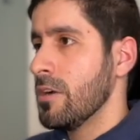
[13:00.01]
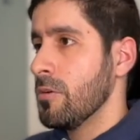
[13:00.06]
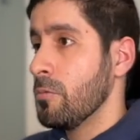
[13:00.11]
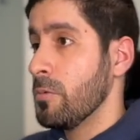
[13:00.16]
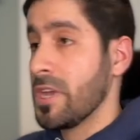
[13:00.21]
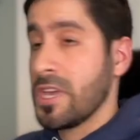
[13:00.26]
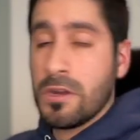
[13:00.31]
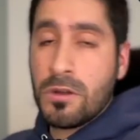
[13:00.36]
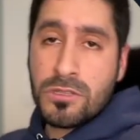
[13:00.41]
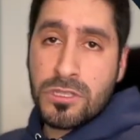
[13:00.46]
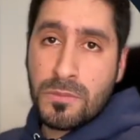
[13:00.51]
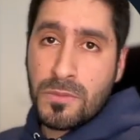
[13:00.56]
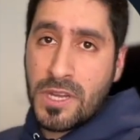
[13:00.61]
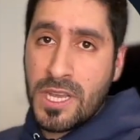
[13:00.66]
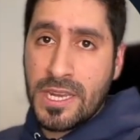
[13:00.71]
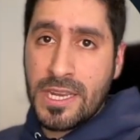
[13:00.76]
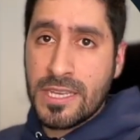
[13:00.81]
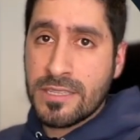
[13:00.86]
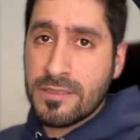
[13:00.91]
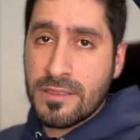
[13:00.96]
We can also book
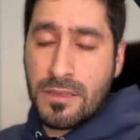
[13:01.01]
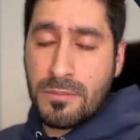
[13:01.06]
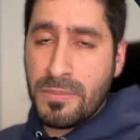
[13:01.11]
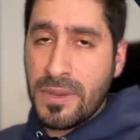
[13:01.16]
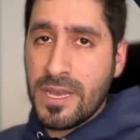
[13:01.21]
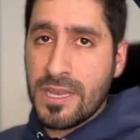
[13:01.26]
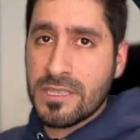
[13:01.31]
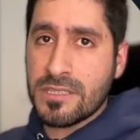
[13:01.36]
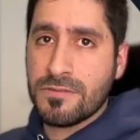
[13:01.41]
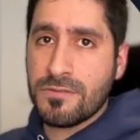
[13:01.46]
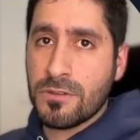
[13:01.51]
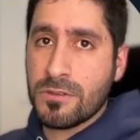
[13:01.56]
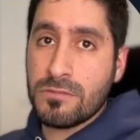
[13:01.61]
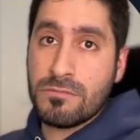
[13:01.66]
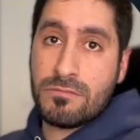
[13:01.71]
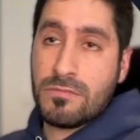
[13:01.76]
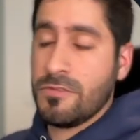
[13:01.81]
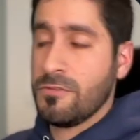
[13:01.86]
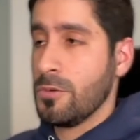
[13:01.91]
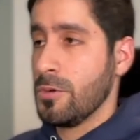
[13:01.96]
a date in the past if
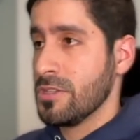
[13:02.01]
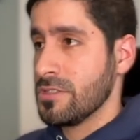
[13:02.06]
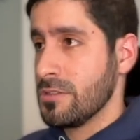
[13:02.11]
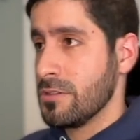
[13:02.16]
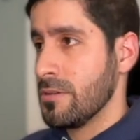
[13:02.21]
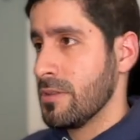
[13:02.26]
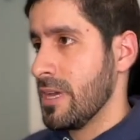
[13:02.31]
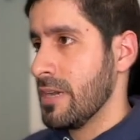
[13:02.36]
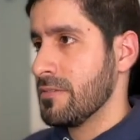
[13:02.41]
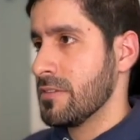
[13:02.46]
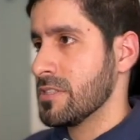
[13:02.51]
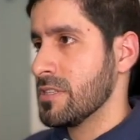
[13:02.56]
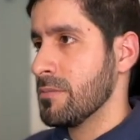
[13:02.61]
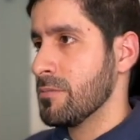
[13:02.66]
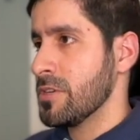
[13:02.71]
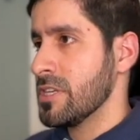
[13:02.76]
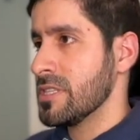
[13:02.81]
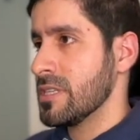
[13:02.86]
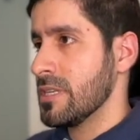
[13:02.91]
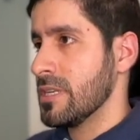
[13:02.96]
we want to do that for some
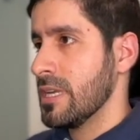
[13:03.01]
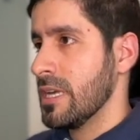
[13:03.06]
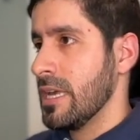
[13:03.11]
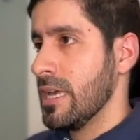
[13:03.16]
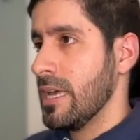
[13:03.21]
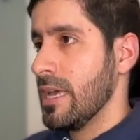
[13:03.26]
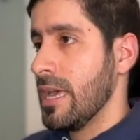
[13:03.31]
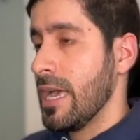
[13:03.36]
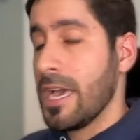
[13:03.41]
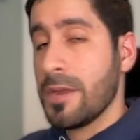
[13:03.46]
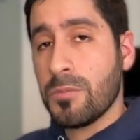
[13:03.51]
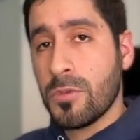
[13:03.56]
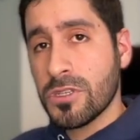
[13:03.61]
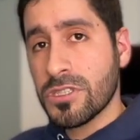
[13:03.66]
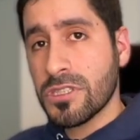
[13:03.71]
reason. And most